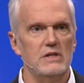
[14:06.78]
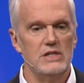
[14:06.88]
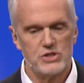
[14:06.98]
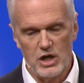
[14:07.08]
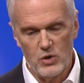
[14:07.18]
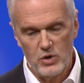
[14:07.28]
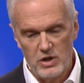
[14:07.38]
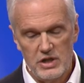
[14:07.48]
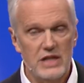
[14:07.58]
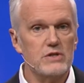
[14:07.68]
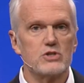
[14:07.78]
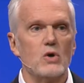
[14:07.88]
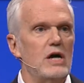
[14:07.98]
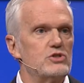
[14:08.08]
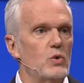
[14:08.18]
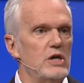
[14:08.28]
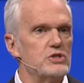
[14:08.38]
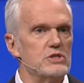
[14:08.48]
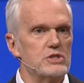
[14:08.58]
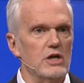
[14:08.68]
And so, in this
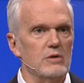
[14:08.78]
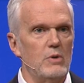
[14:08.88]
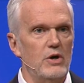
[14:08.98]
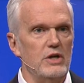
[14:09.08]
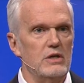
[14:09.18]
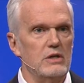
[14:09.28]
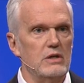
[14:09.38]
graduation ceremony,